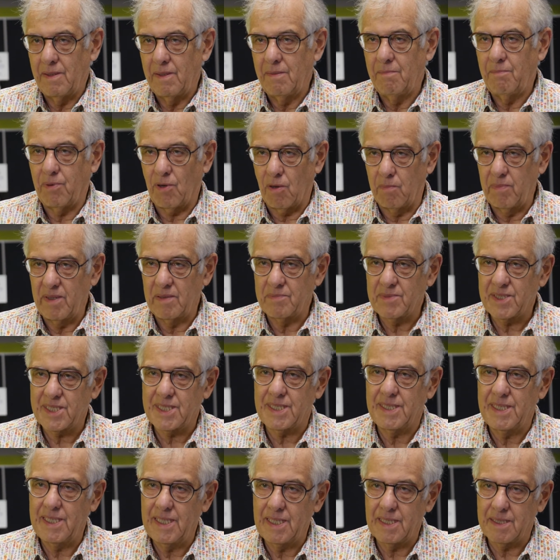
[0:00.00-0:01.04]
problems
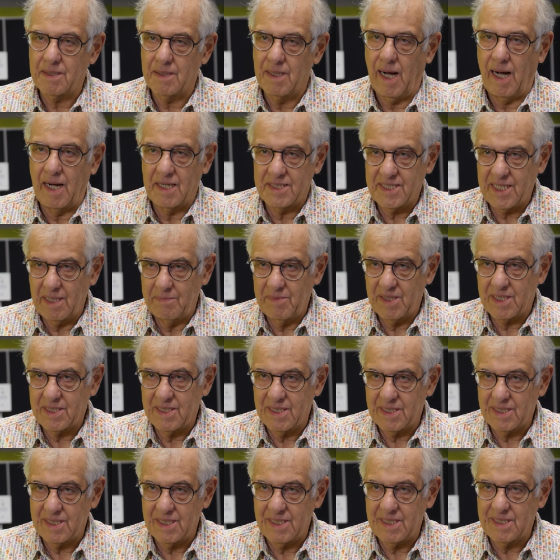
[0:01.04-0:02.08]
in Alzheimer's
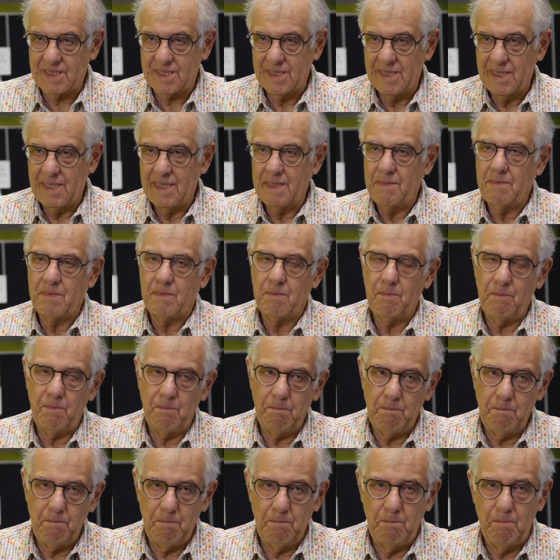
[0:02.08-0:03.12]
disease.
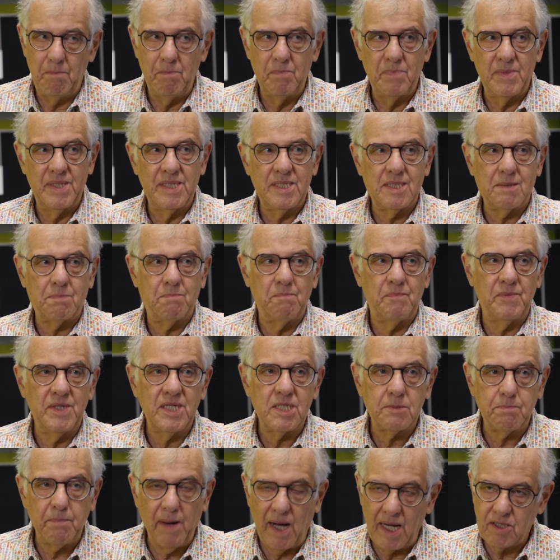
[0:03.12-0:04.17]

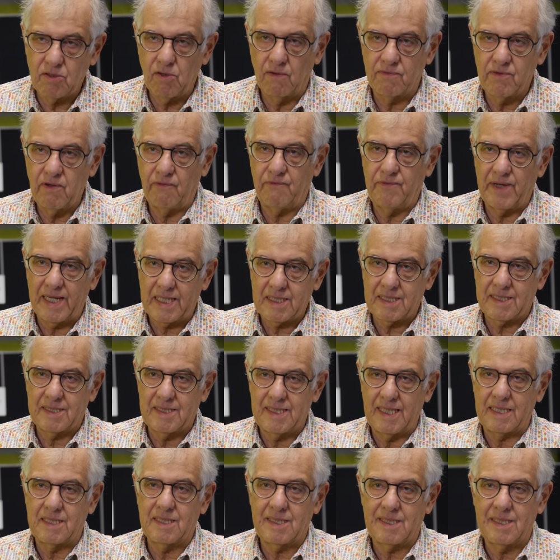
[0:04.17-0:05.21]
Despite of the fact
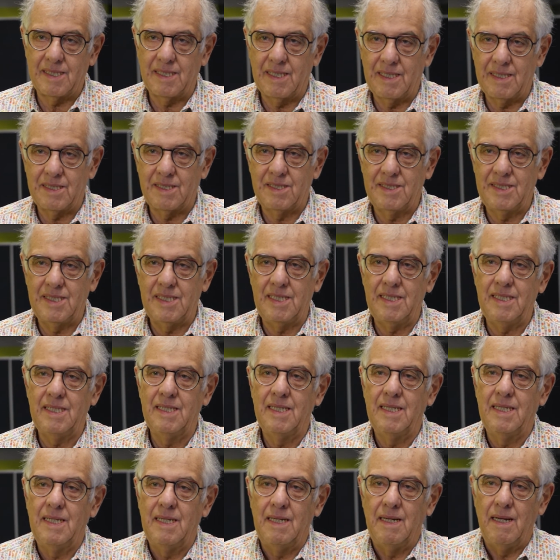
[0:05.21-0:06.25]
that the
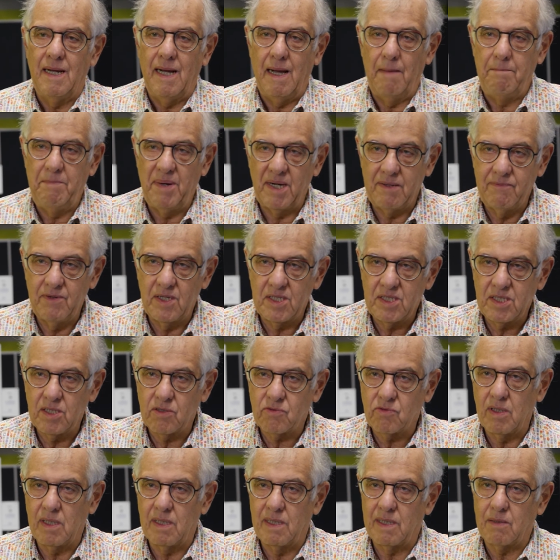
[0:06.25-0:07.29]

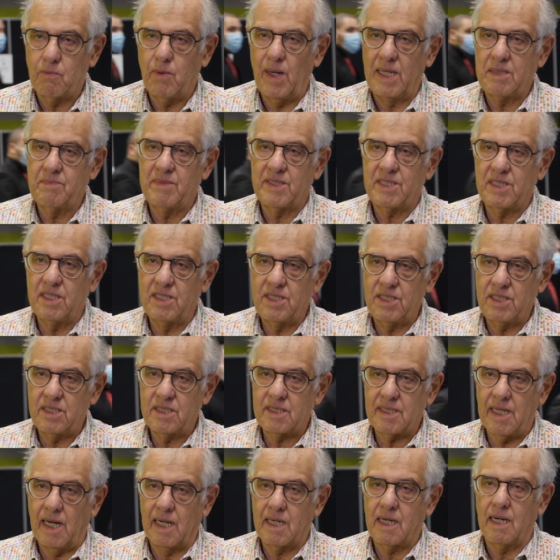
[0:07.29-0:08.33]
periventricular white matter
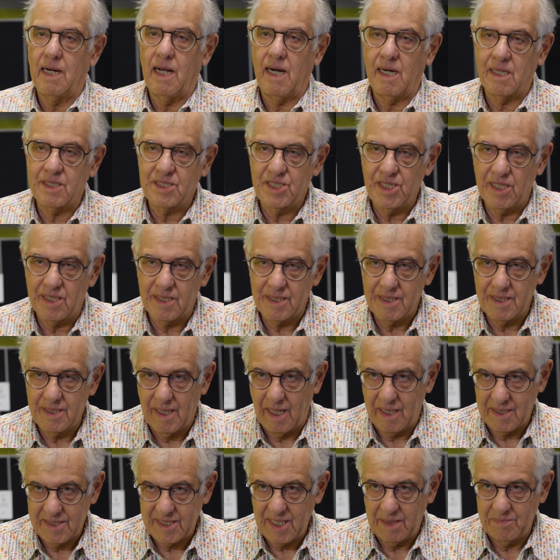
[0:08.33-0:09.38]
lesions are larger in
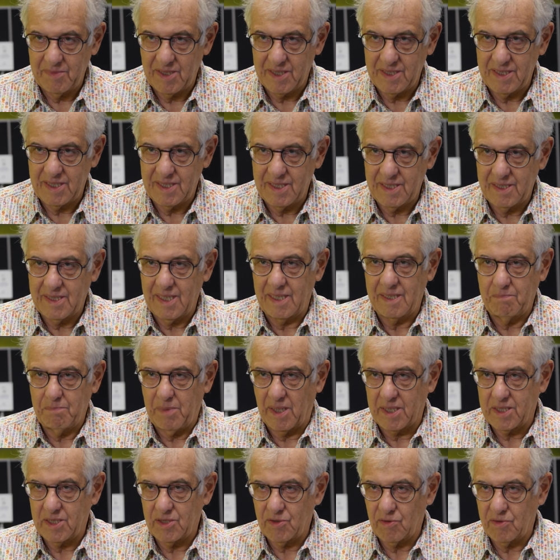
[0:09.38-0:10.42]
Alzheimer's disease than in
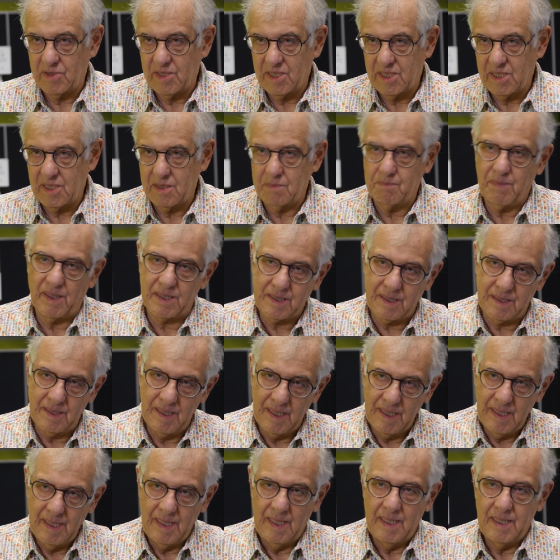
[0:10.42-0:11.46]
Parkinson's disease, but
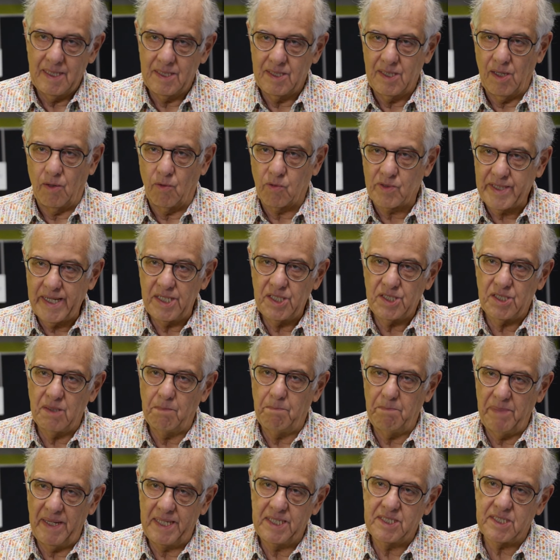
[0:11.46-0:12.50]
the location
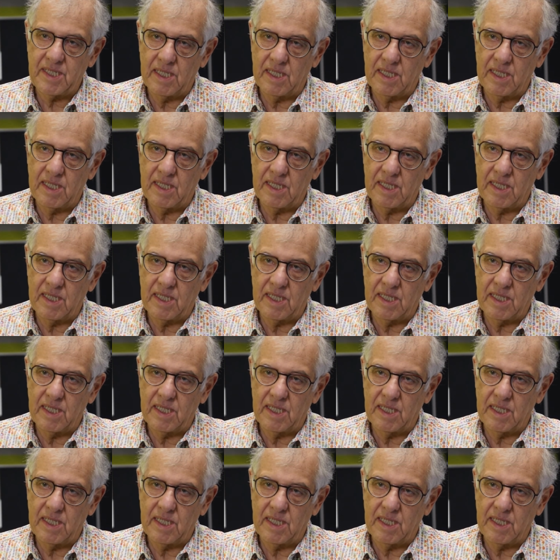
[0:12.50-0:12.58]
plays